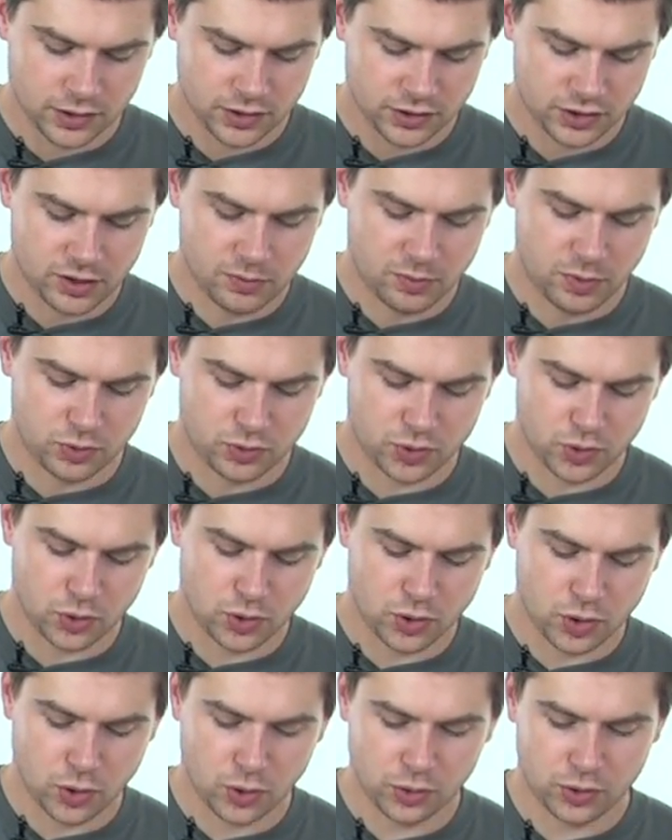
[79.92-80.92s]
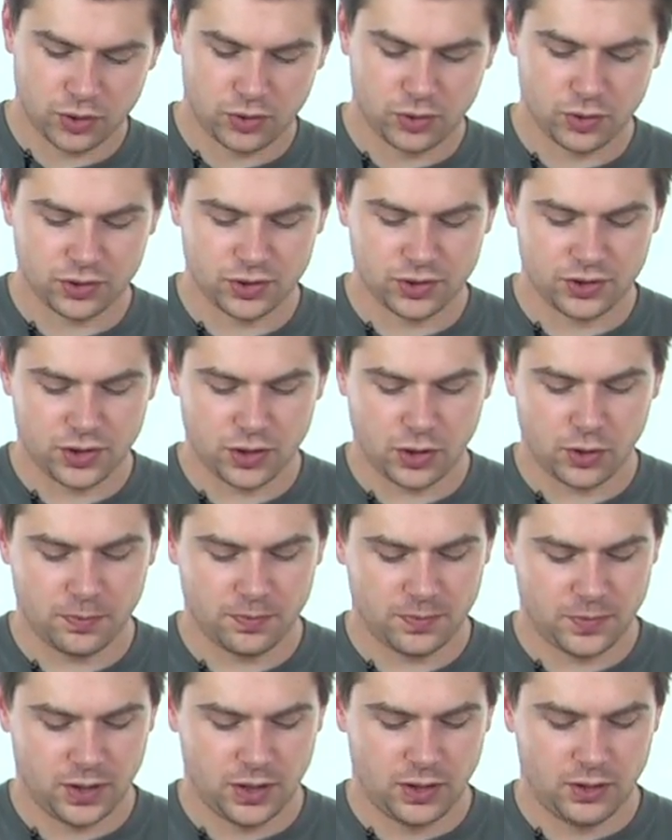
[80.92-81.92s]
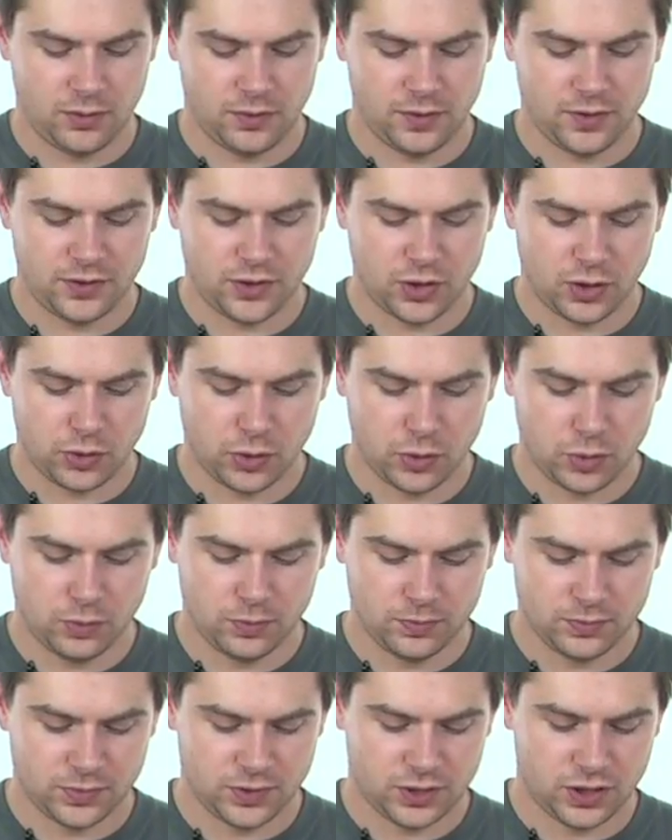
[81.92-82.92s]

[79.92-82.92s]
Simple draw cord across the top with a toggle,